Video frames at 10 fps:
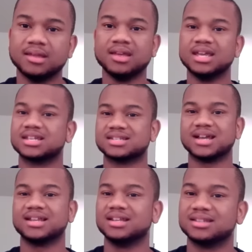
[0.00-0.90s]
It's not
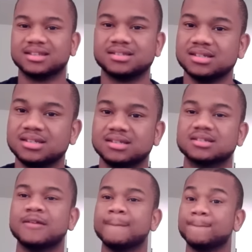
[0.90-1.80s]
anything cheese.
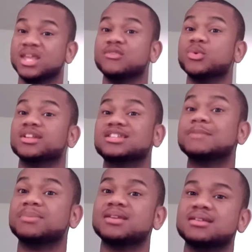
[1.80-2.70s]
Even with the tip
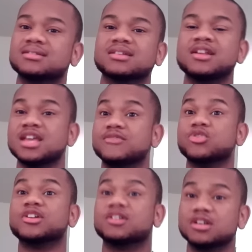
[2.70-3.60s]
ins, if you're
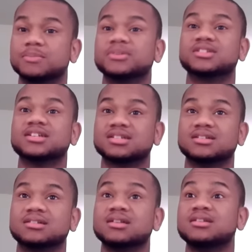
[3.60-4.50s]
in a good position,
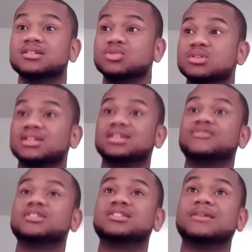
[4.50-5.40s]
you can even
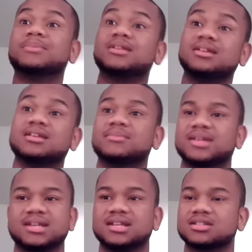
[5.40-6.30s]
tip it in,
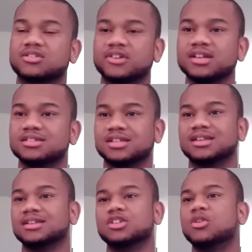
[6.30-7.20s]
man. It's crazy.
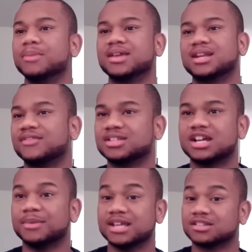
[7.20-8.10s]
And you don't make it every time. It
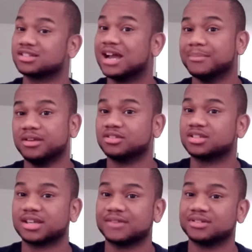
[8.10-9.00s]
has a shot meter just like
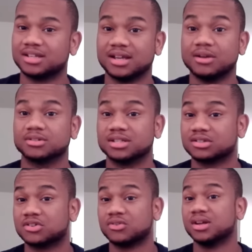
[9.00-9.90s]
everything else. It's
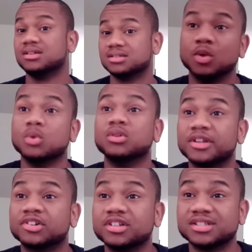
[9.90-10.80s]
crazy. You will
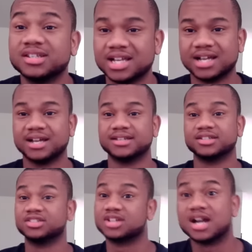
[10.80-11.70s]
literally see guys
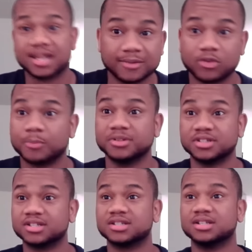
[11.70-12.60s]
jockeying for
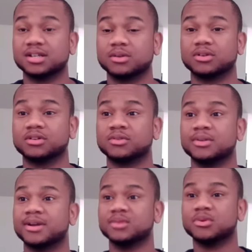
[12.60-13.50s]
position and on a
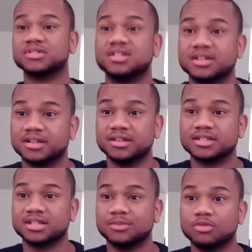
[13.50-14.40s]
rebound. You won't see none of
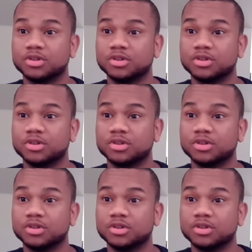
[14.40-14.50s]
this anymore.